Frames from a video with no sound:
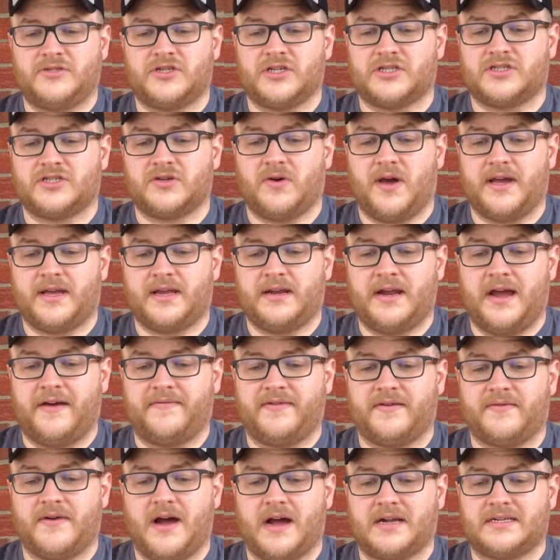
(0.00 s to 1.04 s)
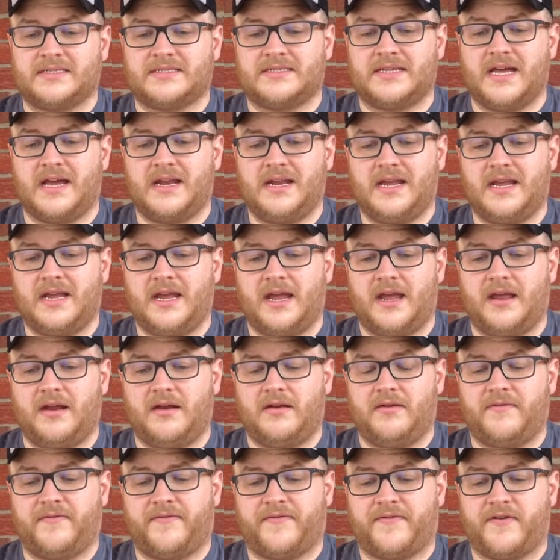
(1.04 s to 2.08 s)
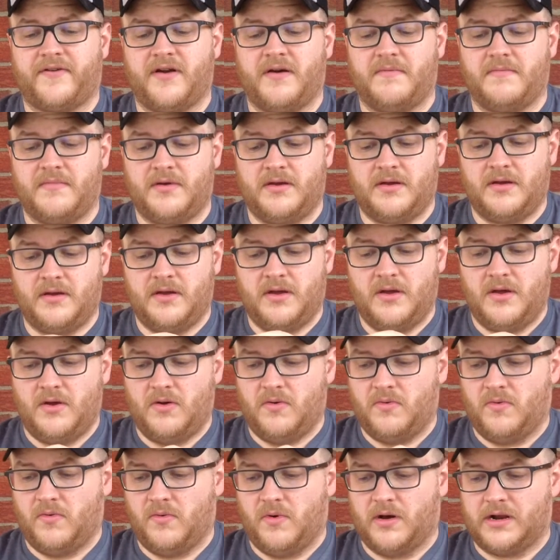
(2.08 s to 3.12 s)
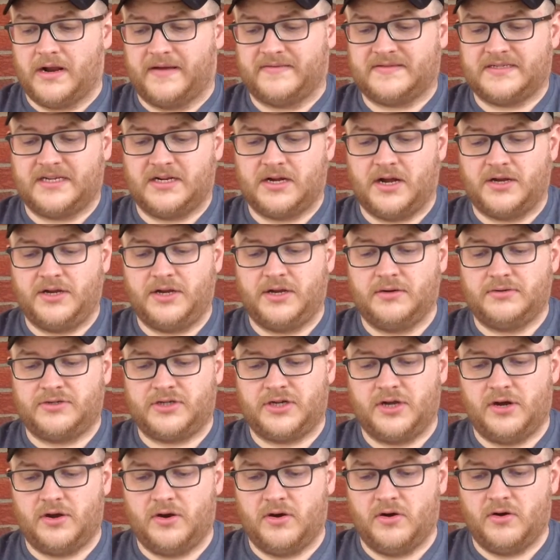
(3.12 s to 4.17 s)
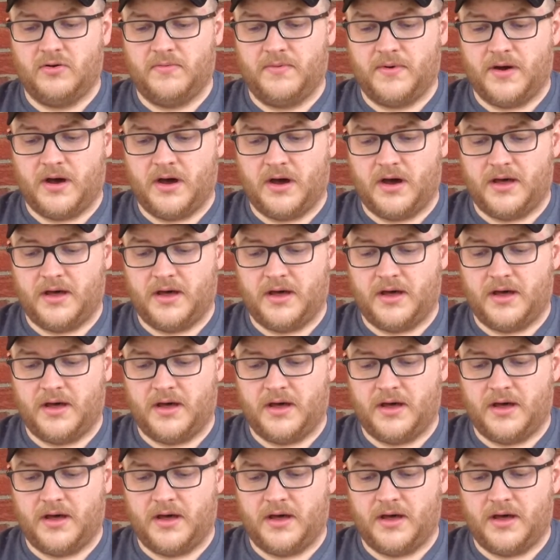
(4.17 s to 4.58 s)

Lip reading: just so I can have the rock steady. And from what I've seen on YouTube,